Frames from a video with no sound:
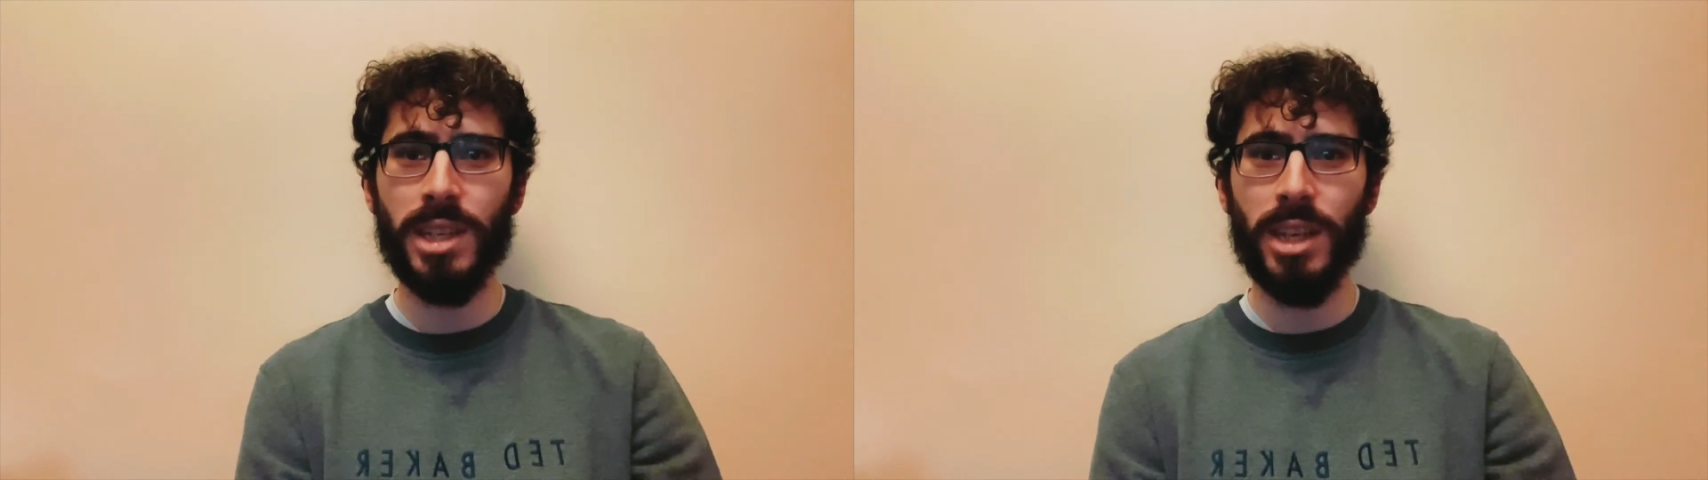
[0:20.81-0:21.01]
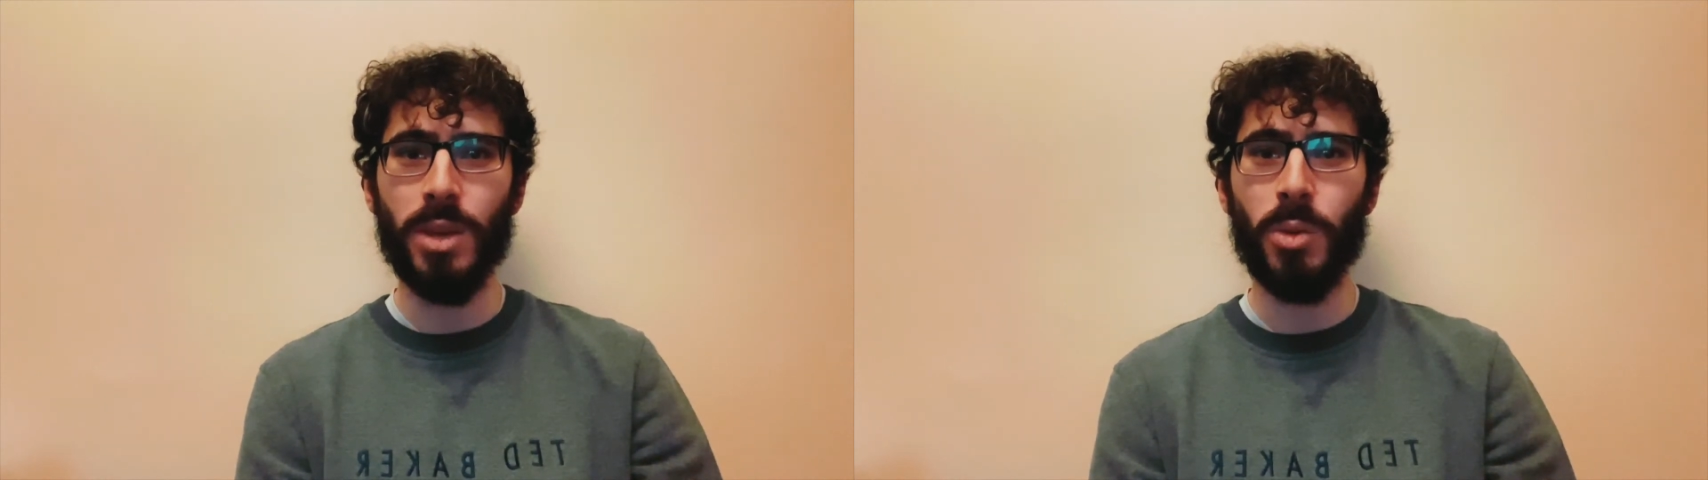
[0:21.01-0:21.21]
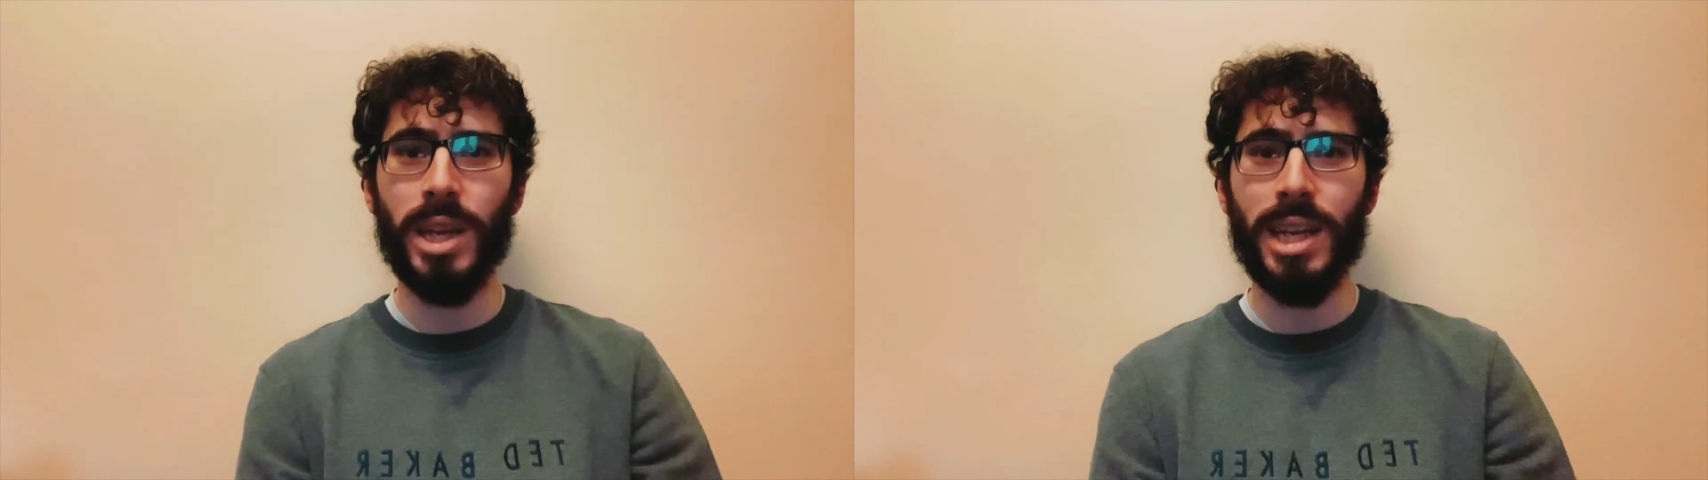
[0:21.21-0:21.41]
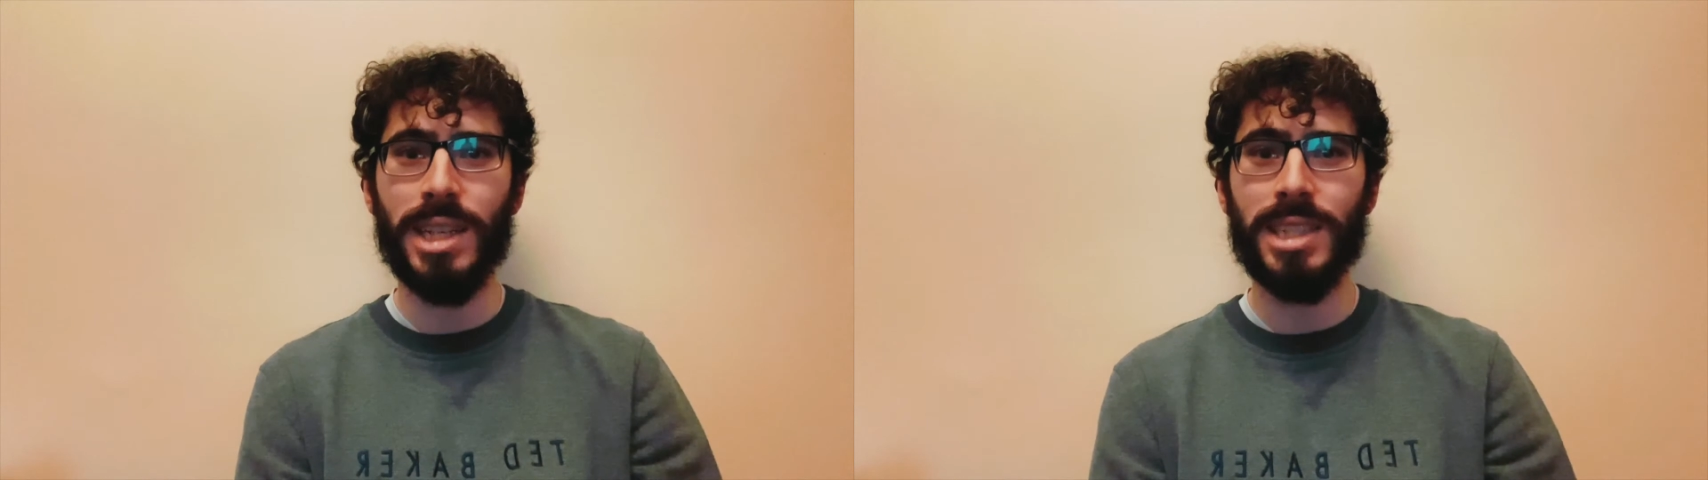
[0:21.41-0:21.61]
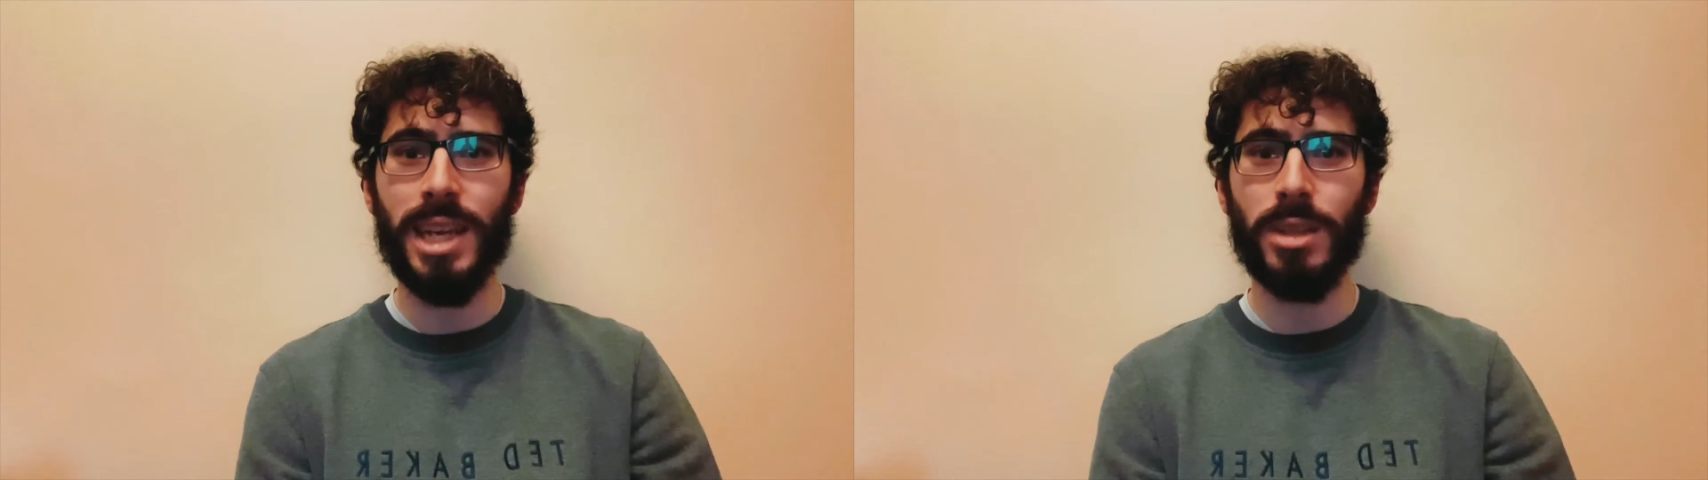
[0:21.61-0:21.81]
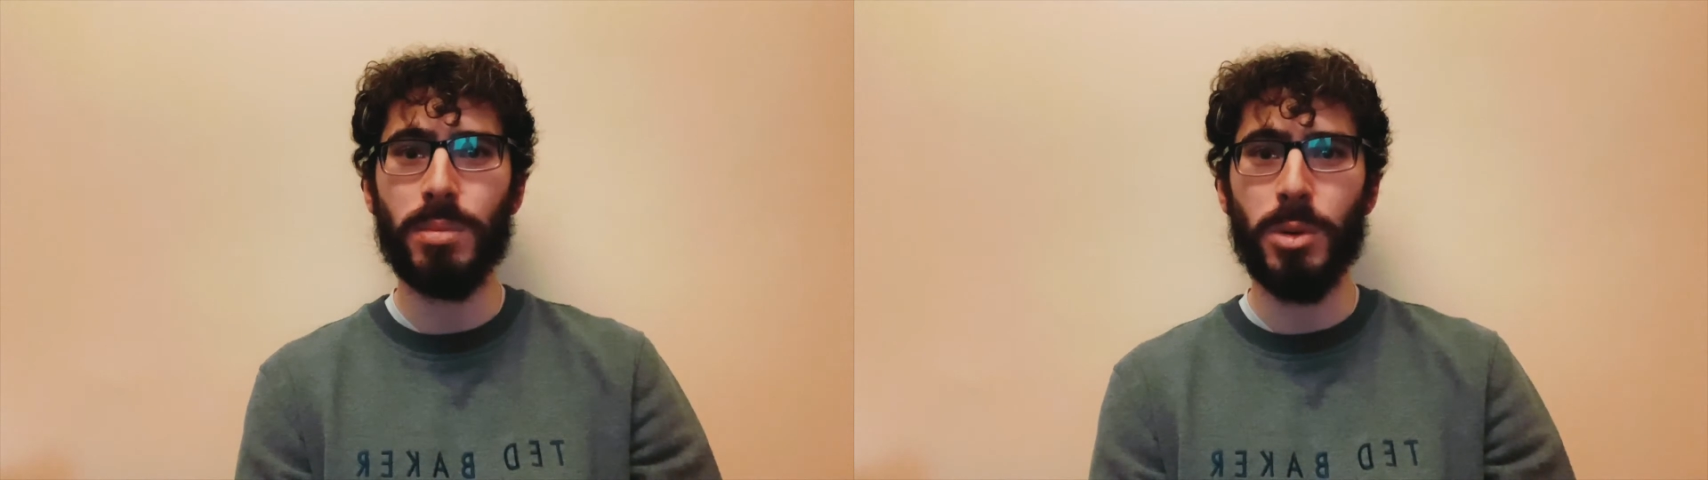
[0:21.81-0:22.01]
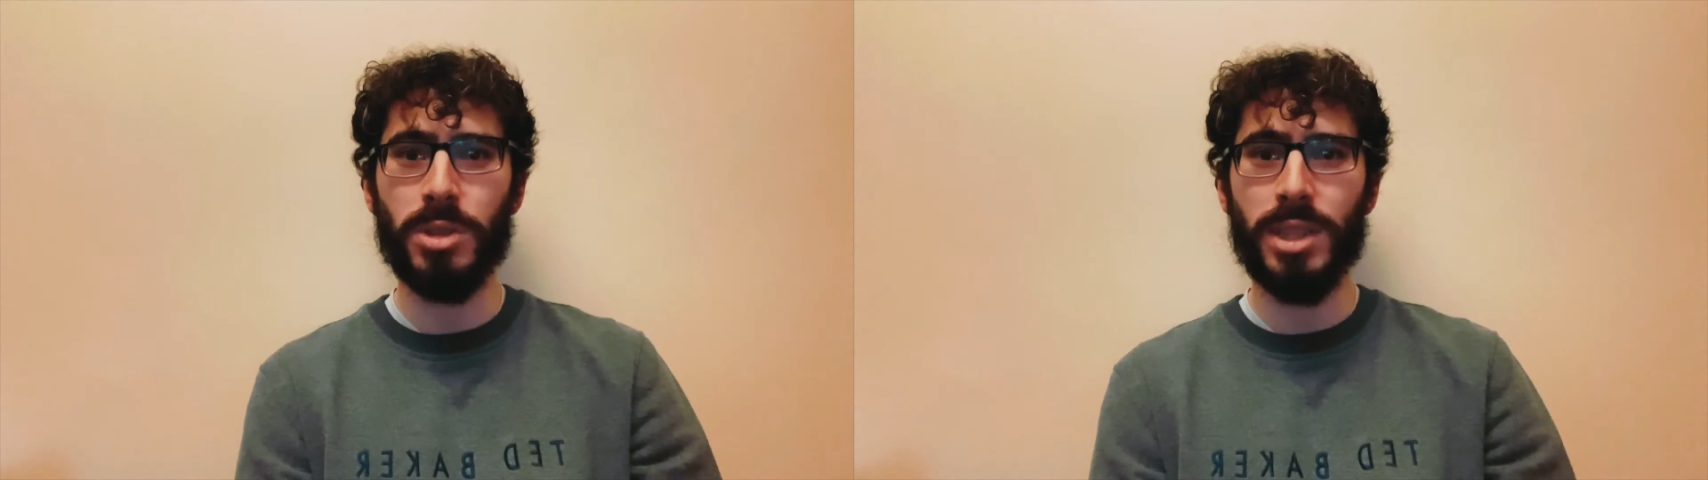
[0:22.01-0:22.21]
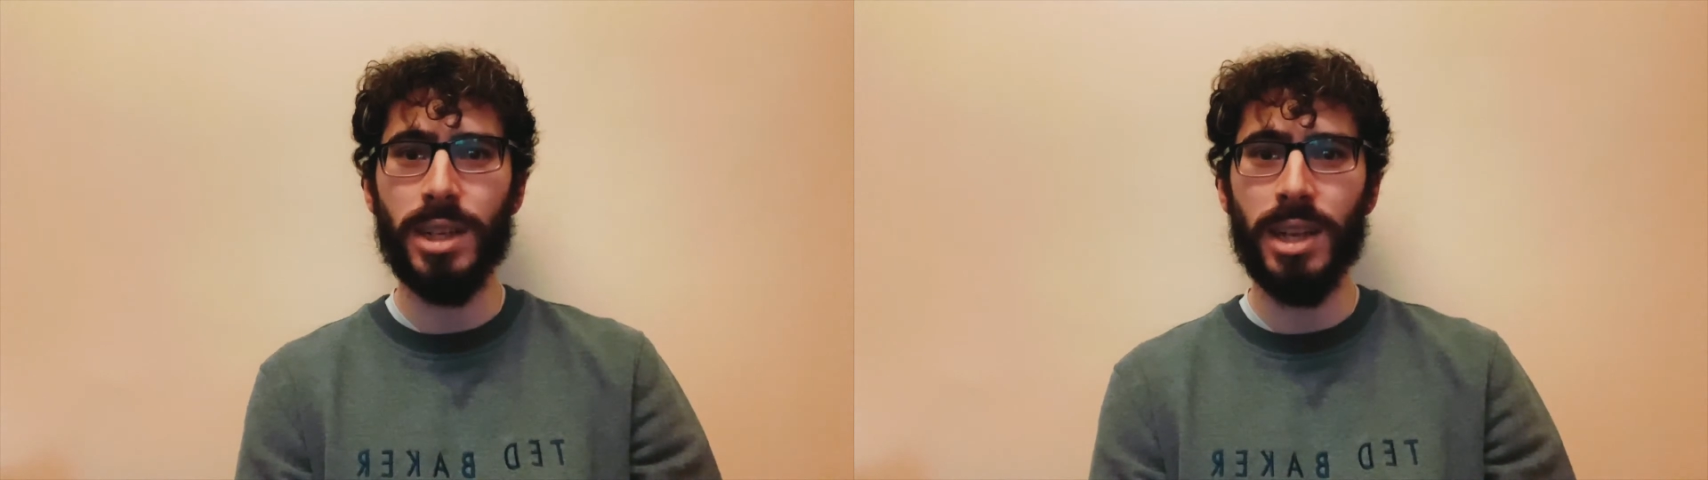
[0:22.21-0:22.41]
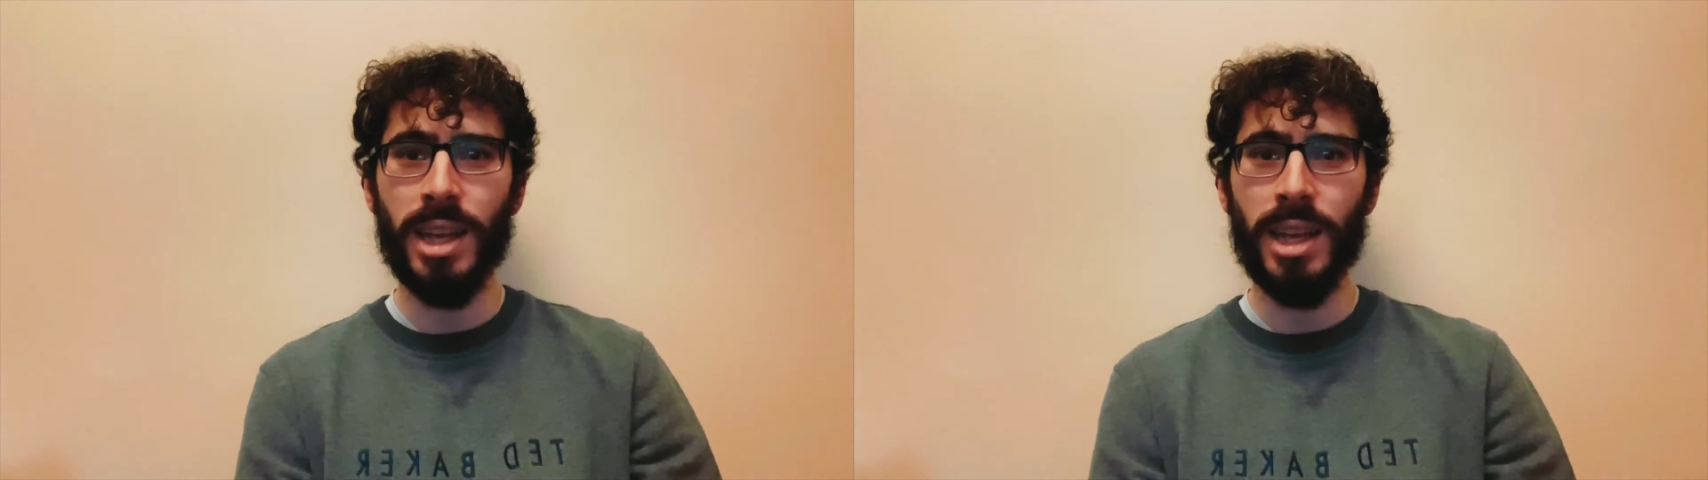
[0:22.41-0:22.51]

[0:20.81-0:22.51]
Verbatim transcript: and the one I excelled most in,